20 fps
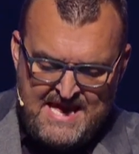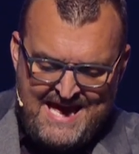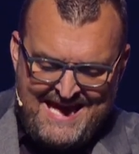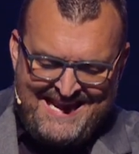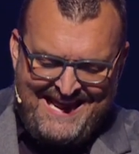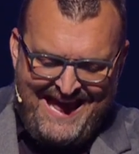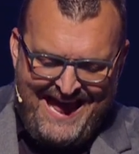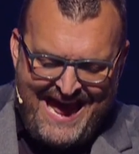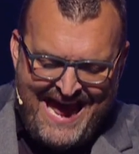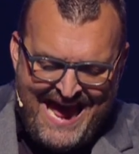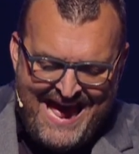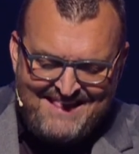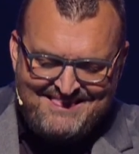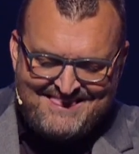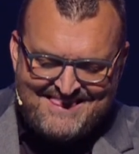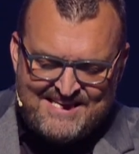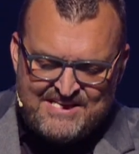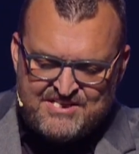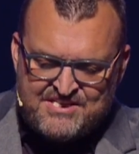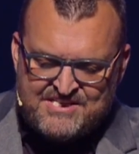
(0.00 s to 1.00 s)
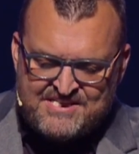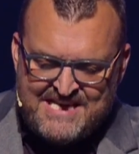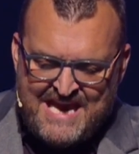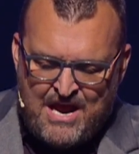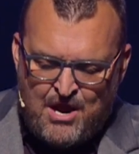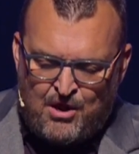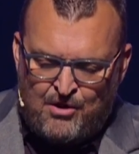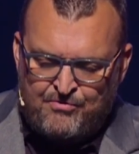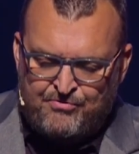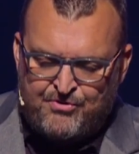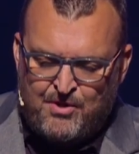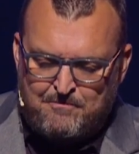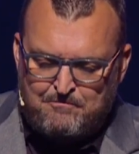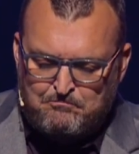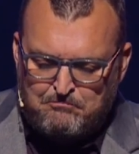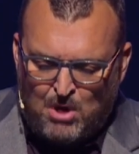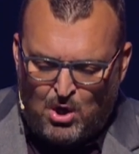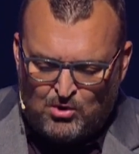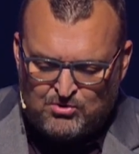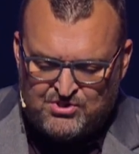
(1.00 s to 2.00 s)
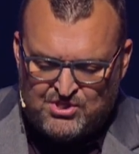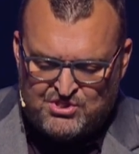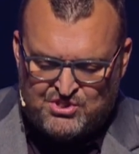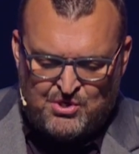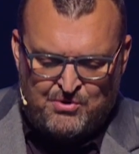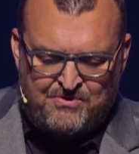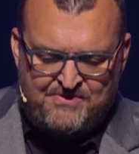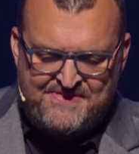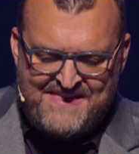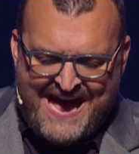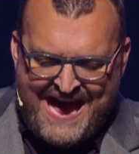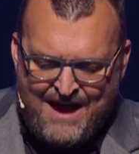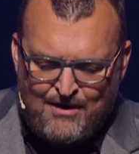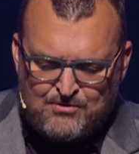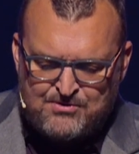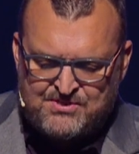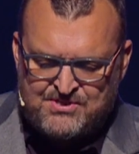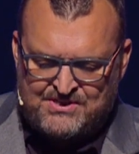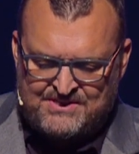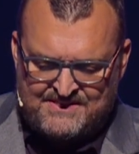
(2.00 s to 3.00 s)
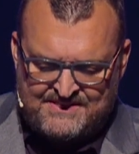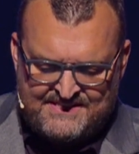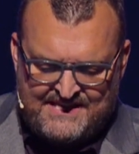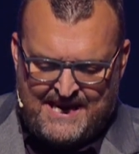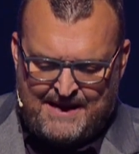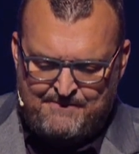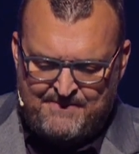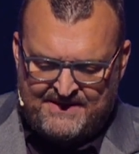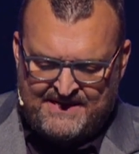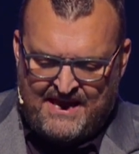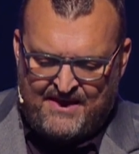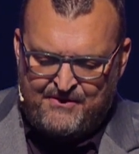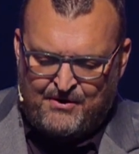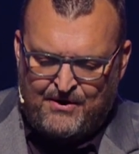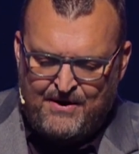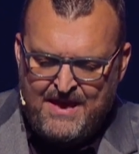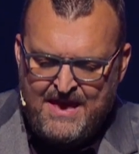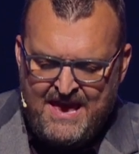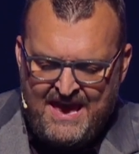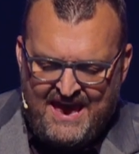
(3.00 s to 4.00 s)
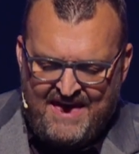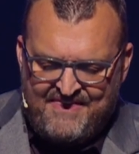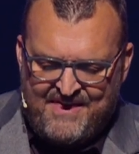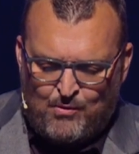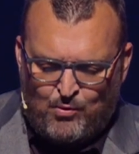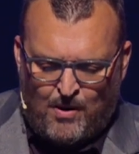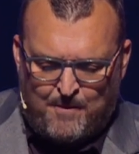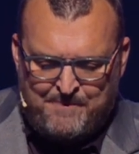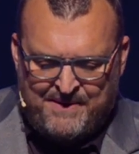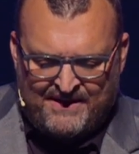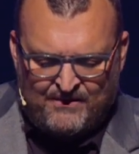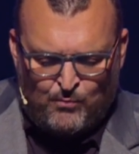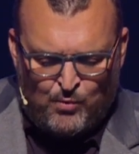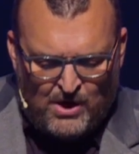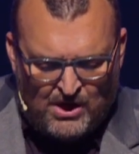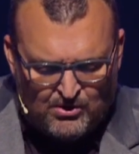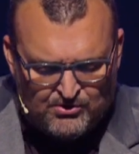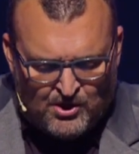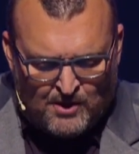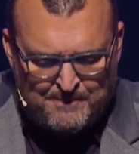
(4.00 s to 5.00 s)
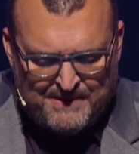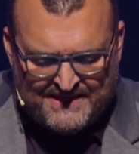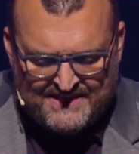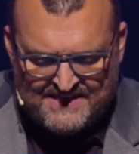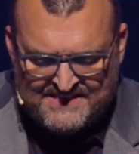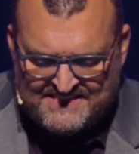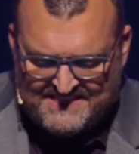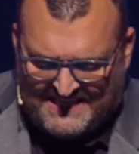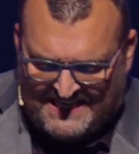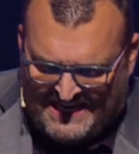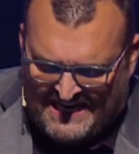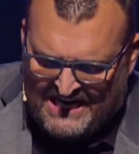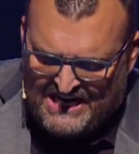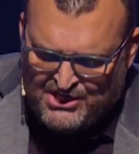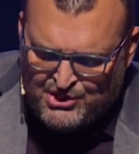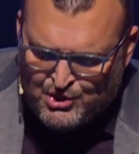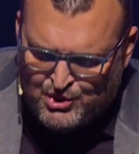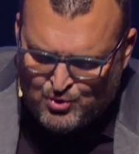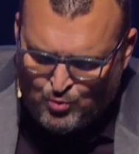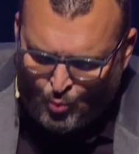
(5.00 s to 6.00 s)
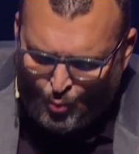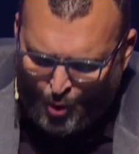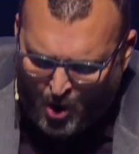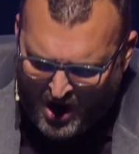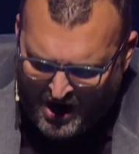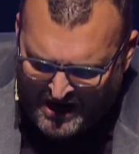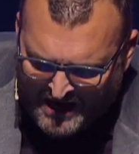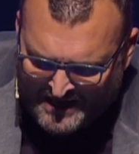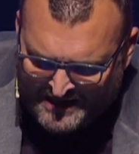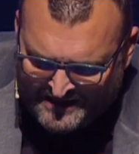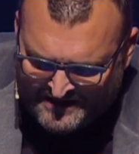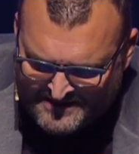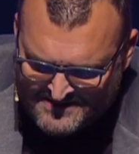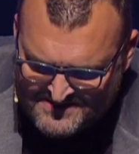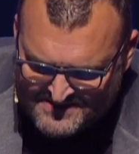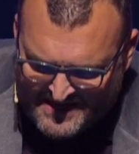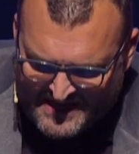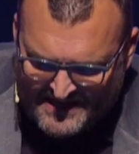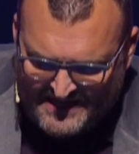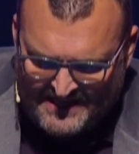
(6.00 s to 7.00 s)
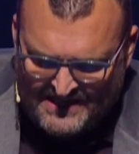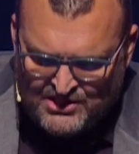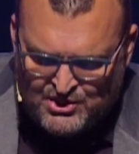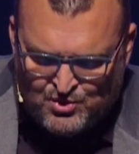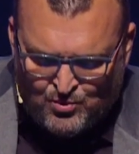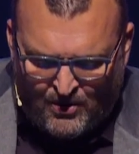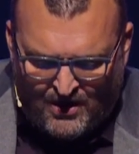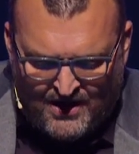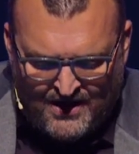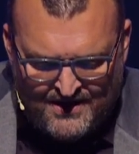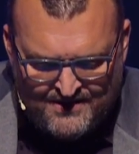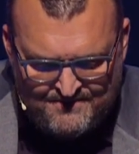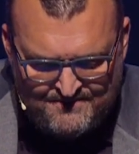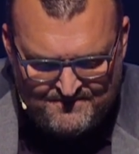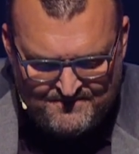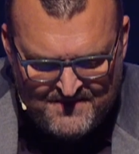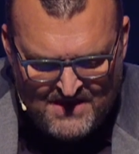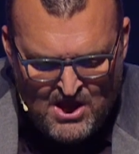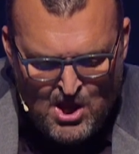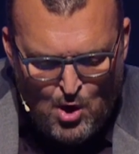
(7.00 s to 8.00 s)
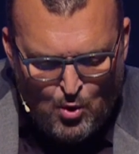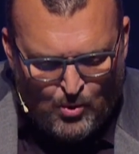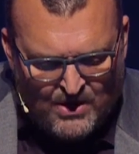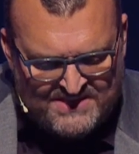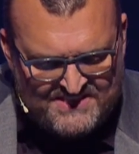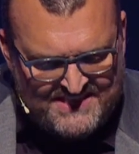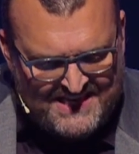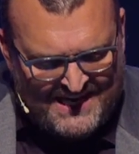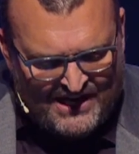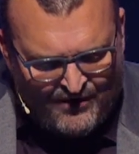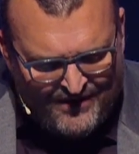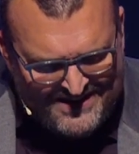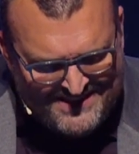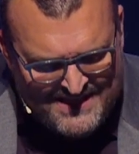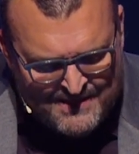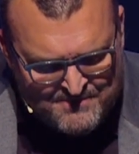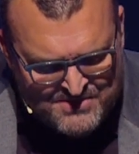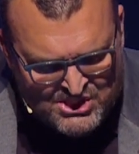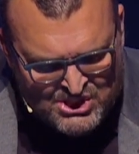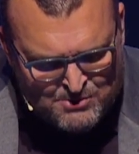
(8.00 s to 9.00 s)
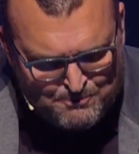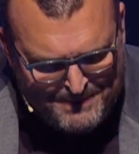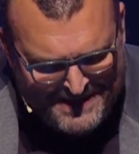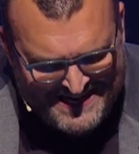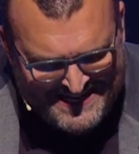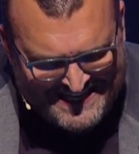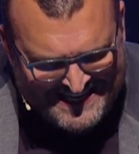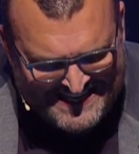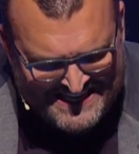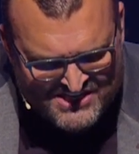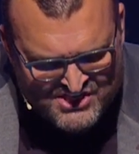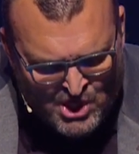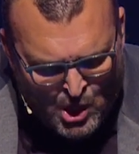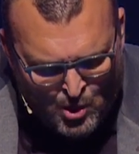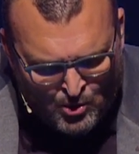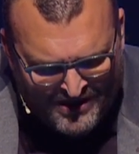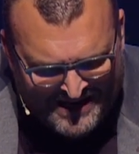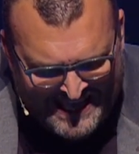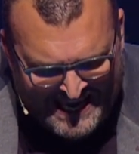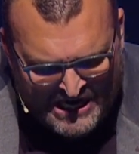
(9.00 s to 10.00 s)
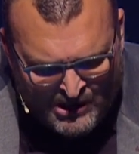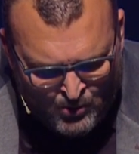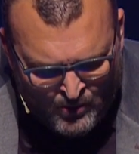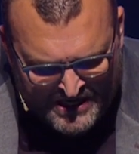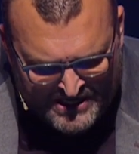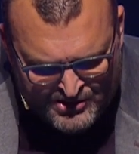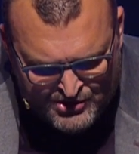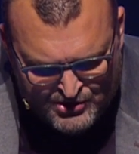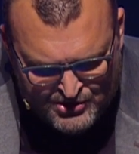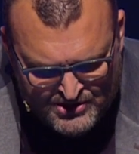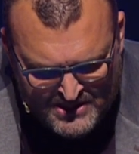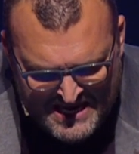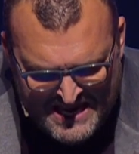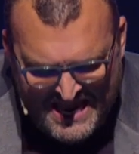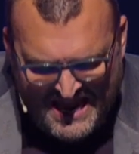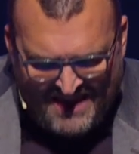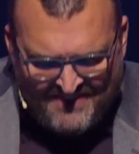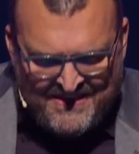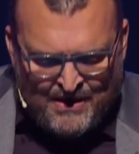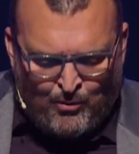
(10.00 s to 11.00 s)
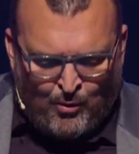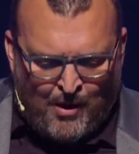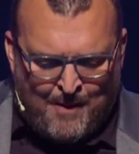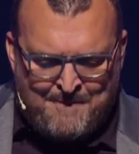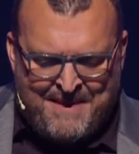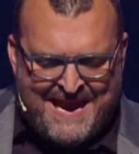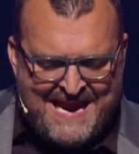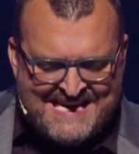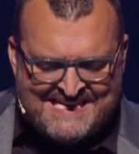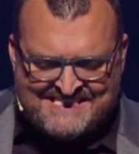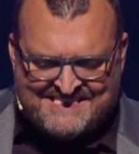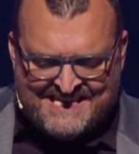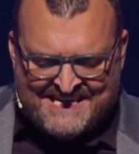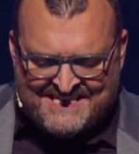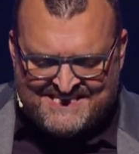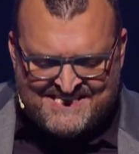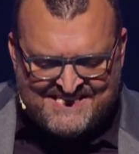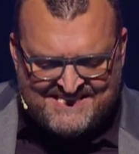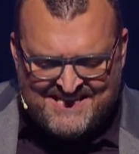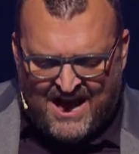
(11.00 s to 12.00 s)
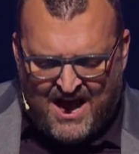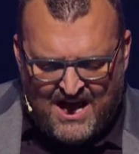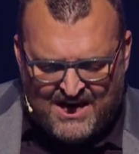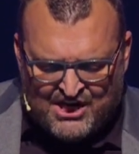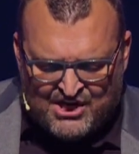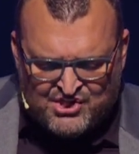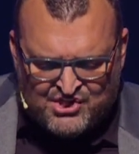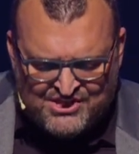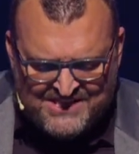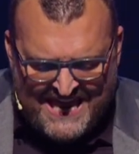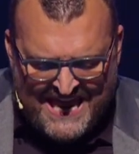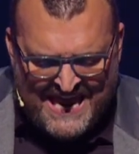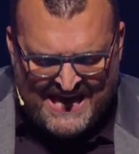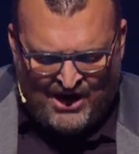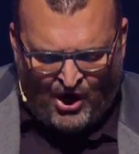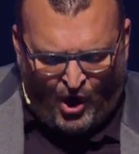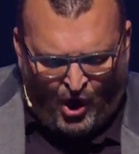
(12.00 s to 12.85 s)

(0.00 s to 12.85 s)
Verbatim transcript: and at this sound, the multitude, thousands, came together, and they were bewildered because each one, say each one, was hearing them speak in his own language. And they were amazed and astonished, saying,